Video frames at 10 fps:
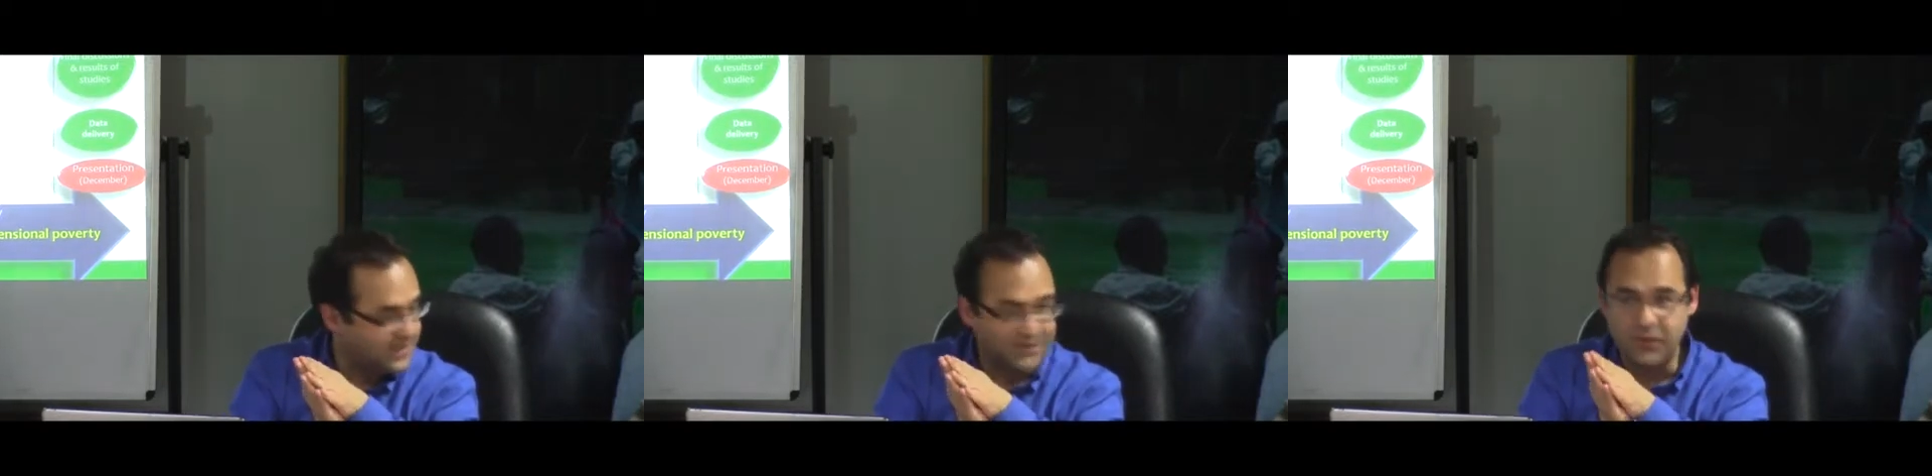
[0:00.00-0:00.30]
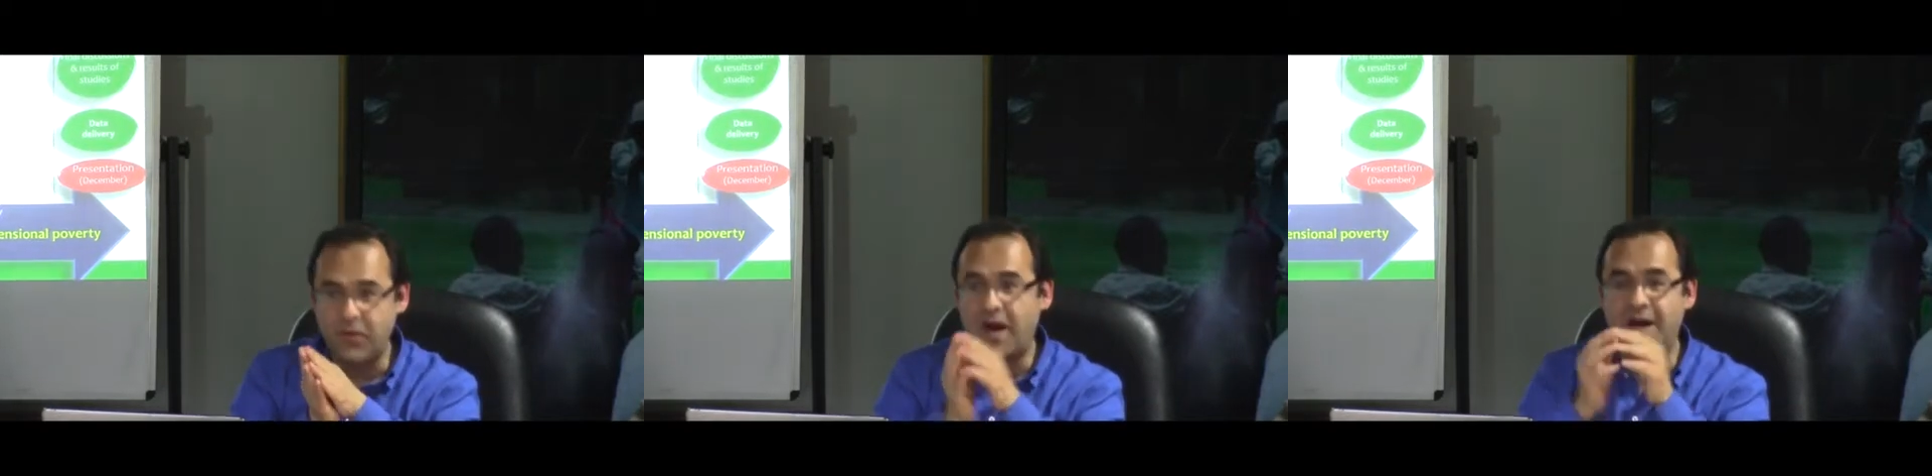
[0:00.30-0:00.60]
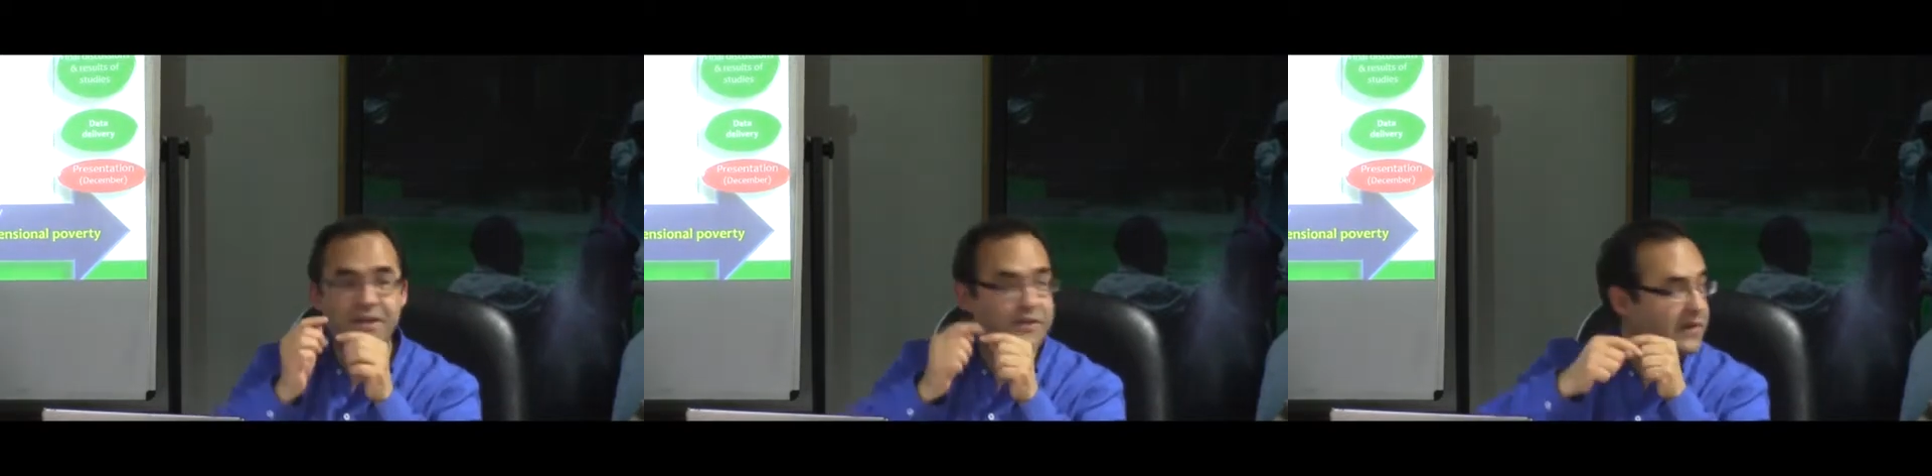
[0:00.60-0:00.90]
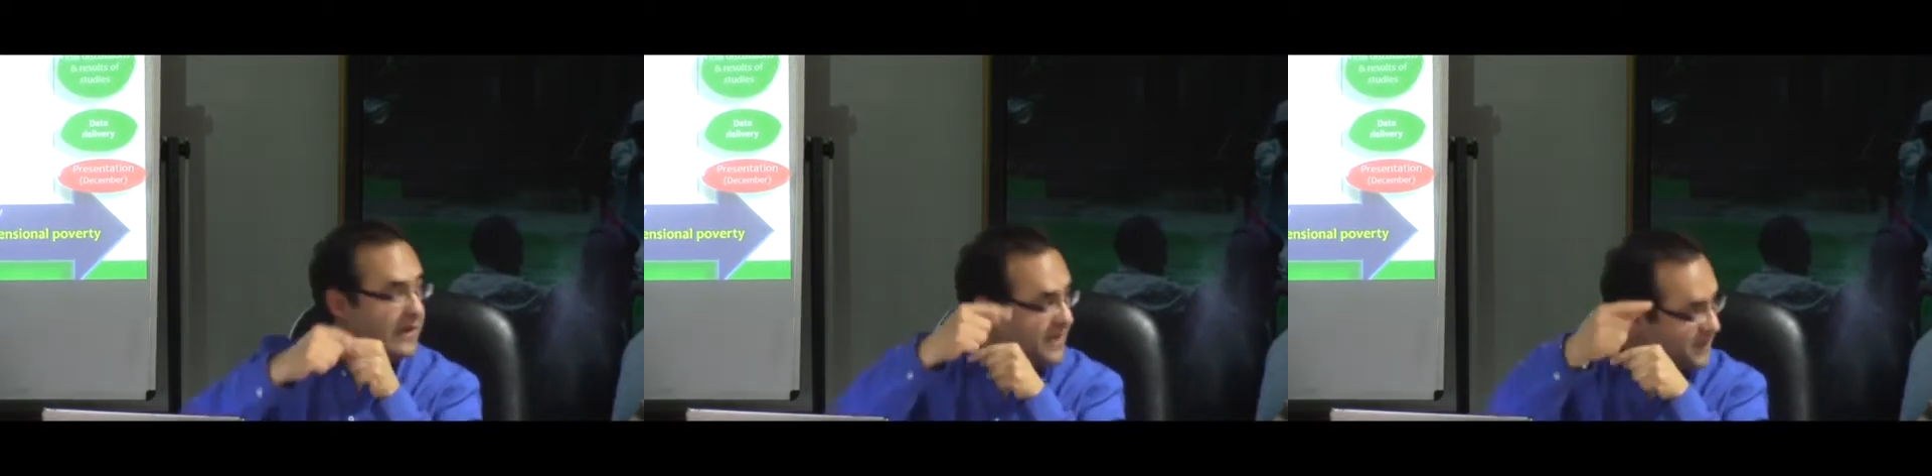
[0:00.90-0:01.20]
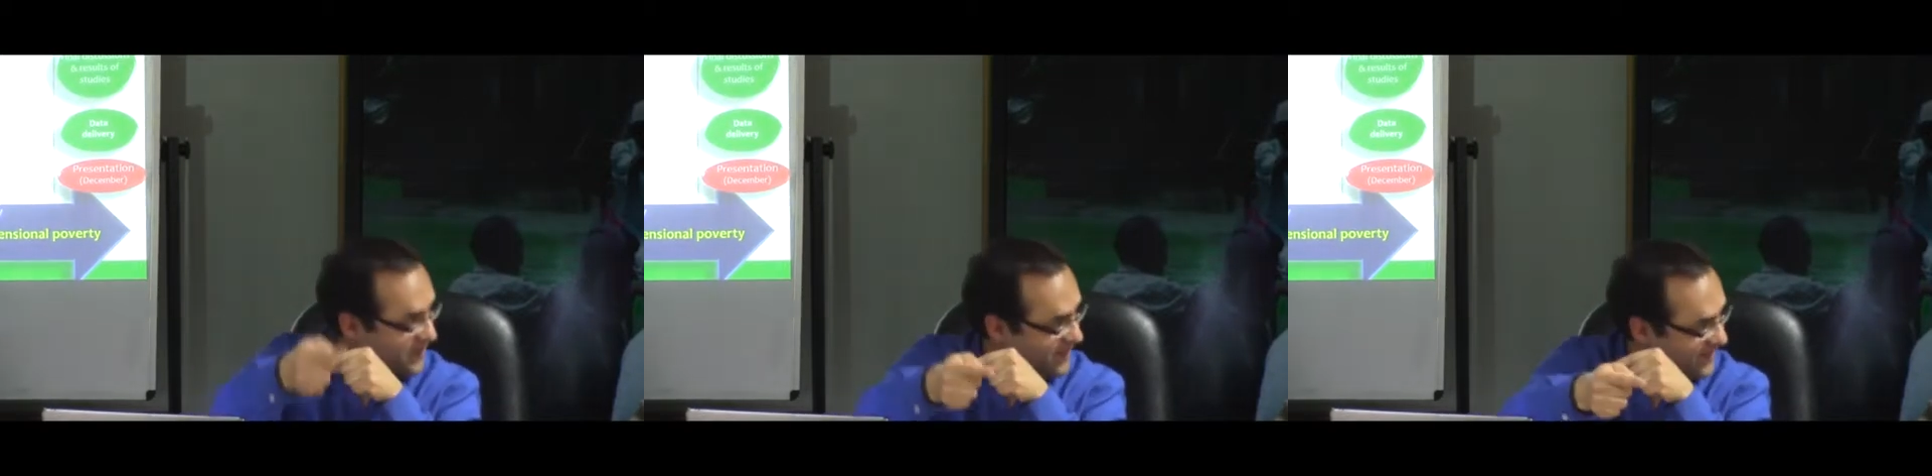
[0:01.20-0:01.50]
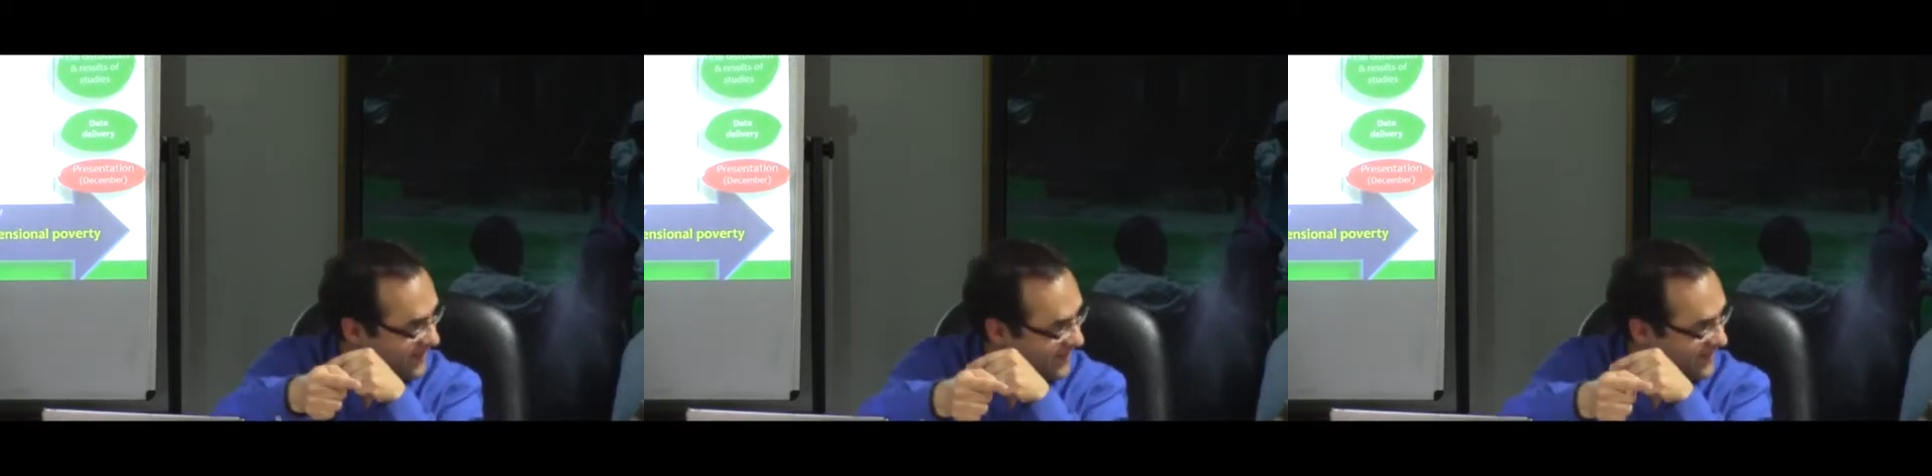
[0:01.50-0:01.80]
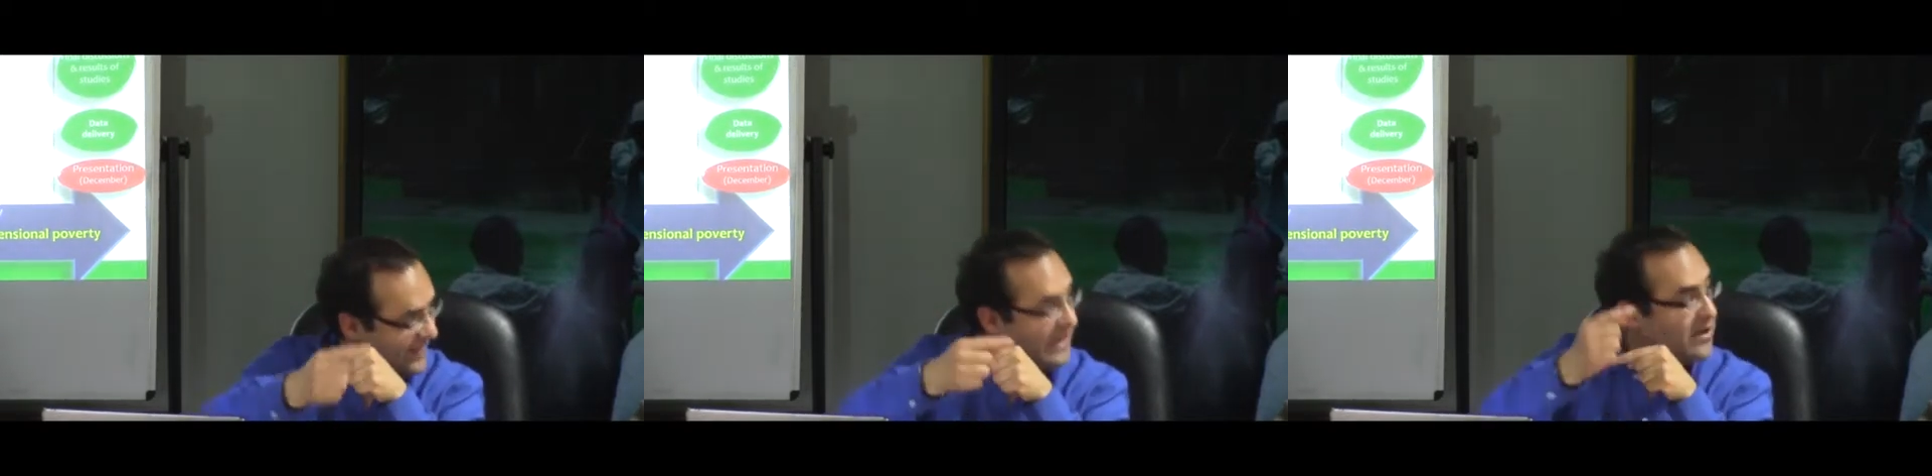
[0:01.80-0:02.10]
So a year later,
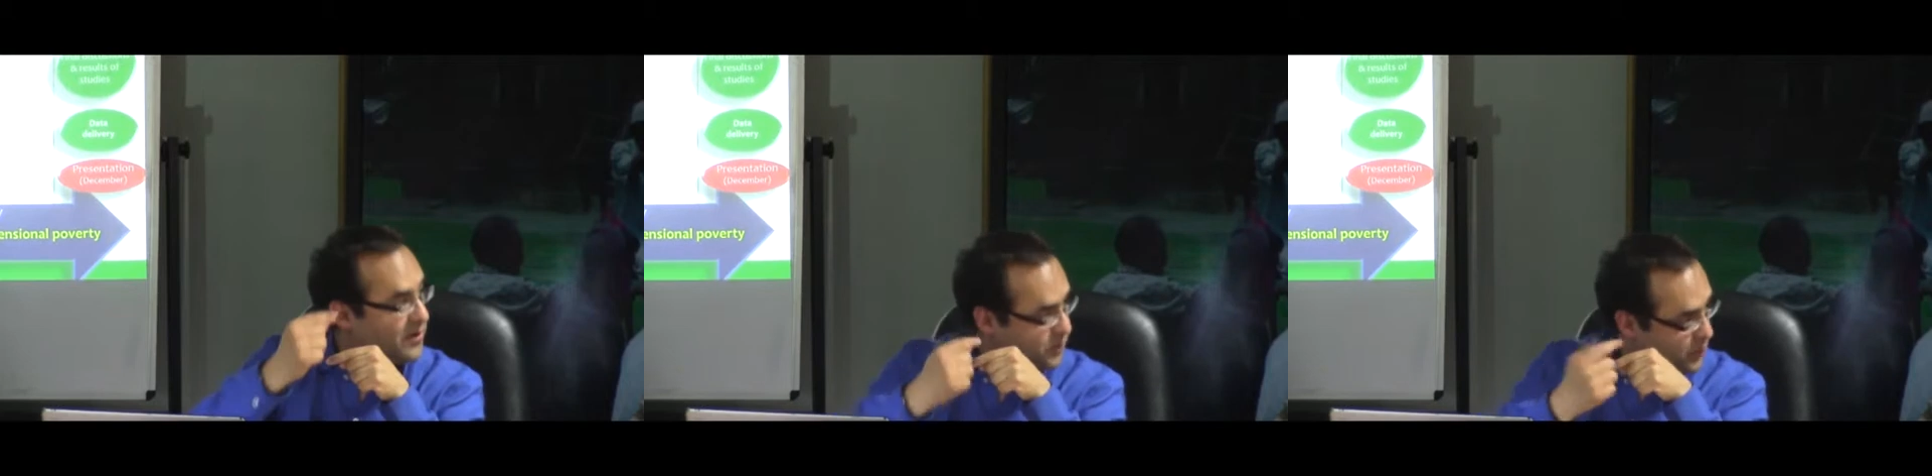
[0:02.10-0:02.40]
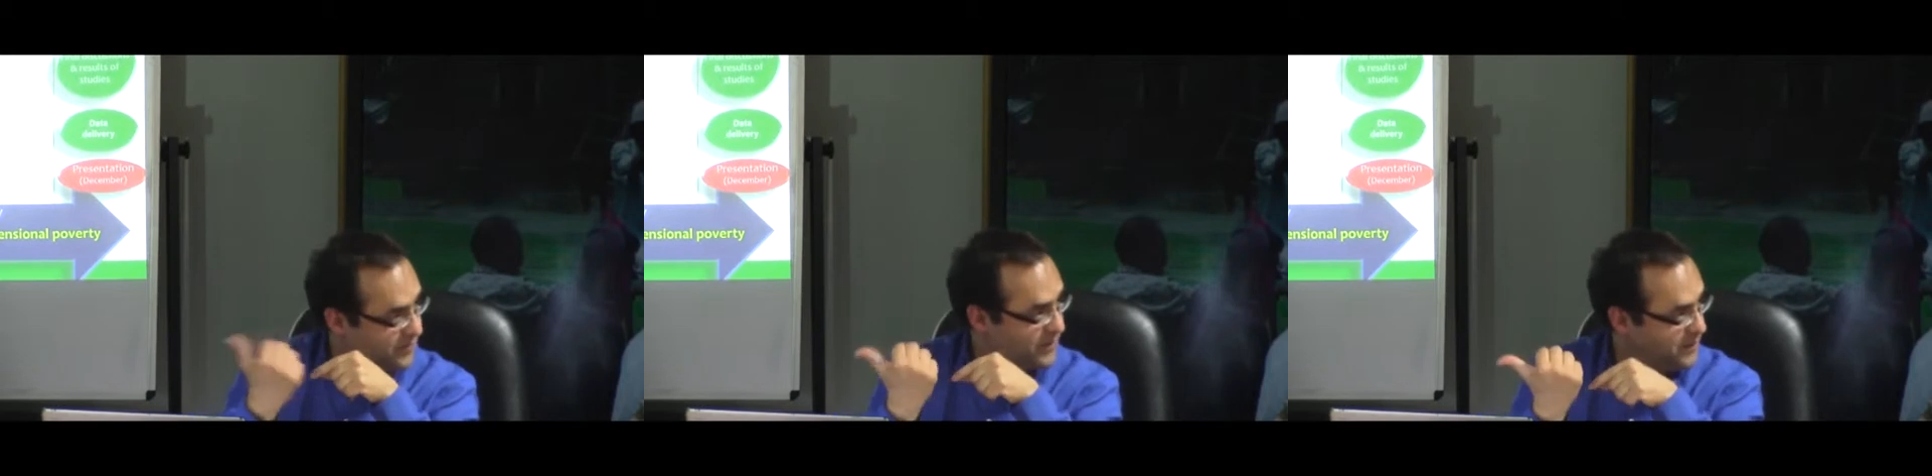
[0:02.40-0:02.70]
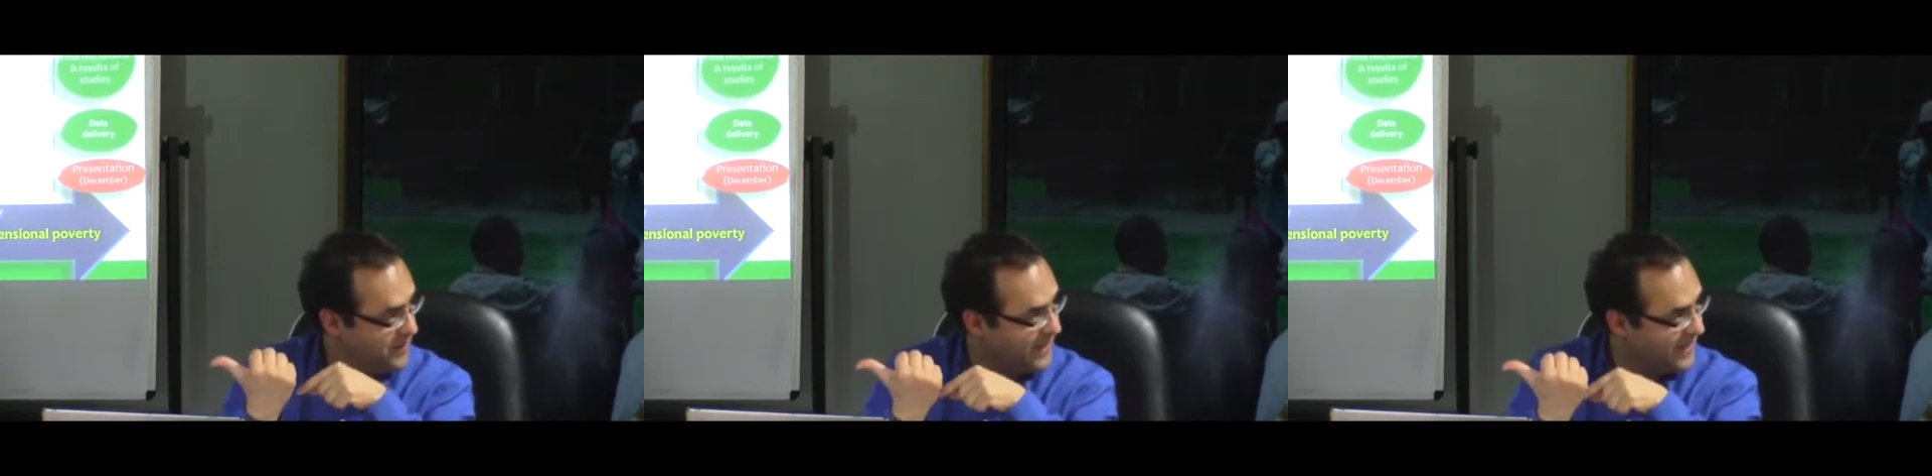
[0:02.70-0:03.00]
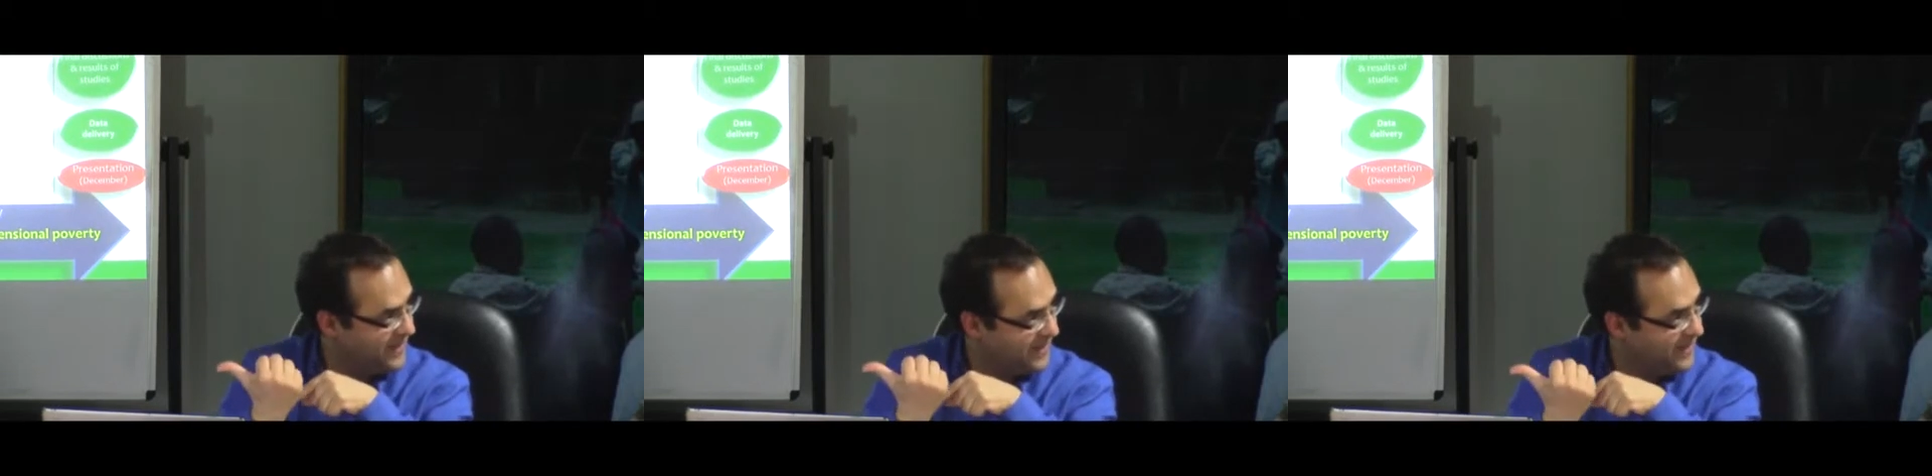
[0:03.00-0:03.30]
they launched with Sabina